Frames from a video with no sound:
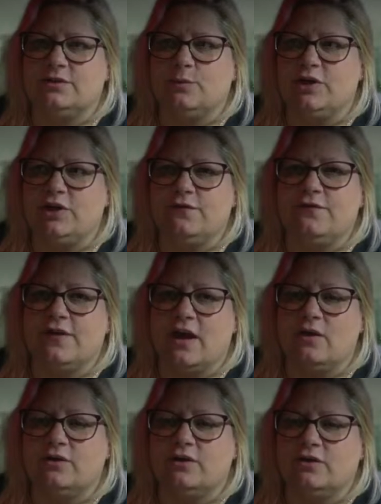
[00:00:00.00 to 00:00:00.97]
you
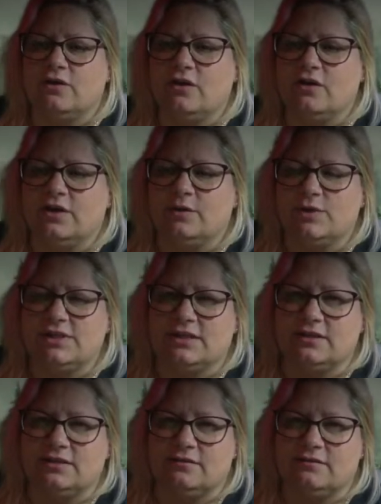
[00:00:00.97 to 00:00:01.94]
found her on? Was
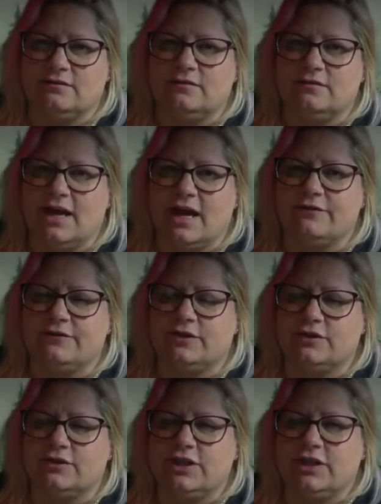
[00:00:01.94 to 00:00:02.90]
it after
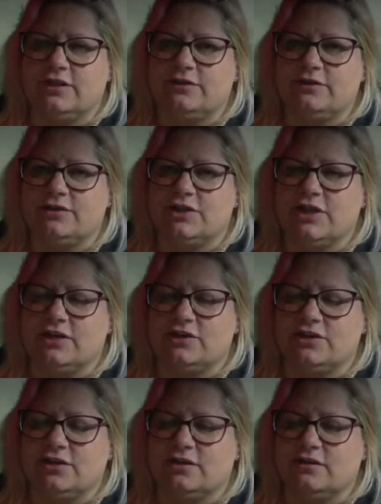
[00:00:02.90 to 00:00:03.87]
she had changed
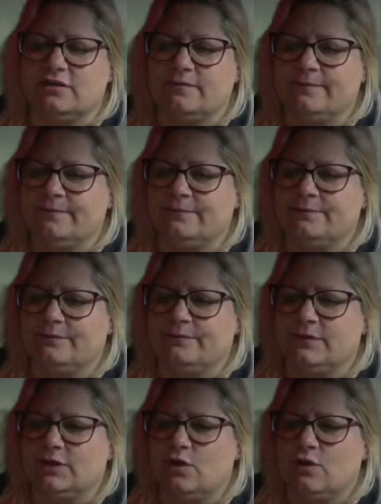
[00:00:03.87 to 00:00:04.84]
the
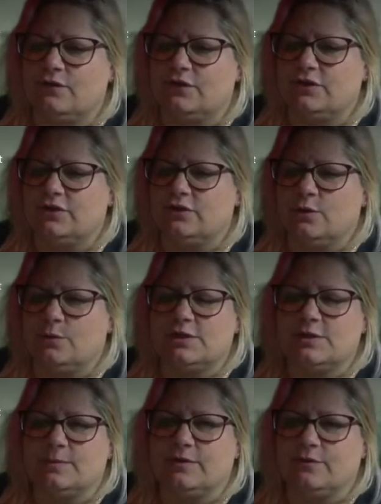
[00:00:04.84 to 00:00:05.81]
over to, or was it
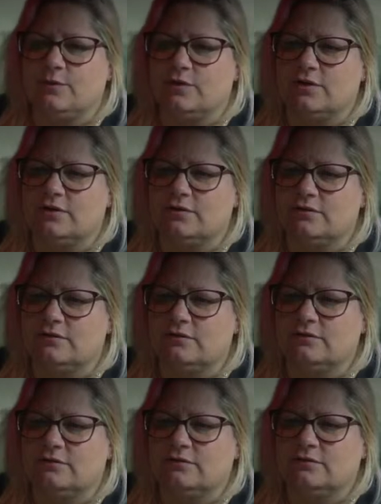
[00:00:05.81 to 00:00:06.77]
before?
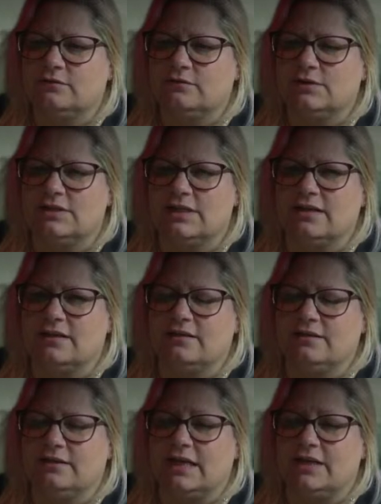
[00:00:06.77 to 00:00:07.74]
Because
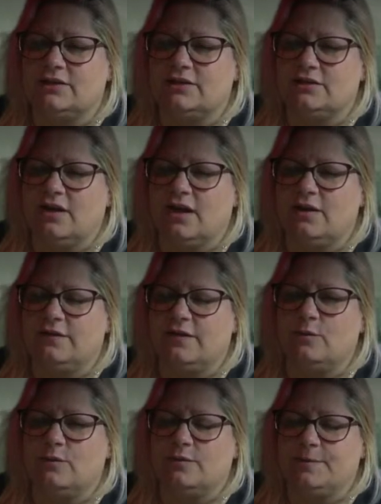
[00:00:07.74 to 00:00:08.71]
that
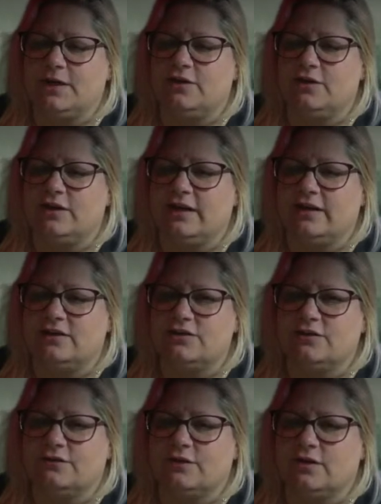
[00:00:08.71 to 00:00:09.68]
would be a good answer
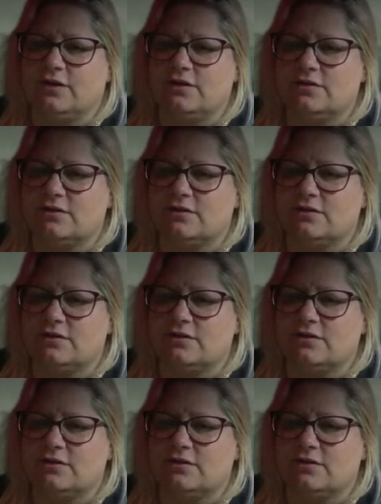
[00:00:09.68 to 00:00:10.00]
for us.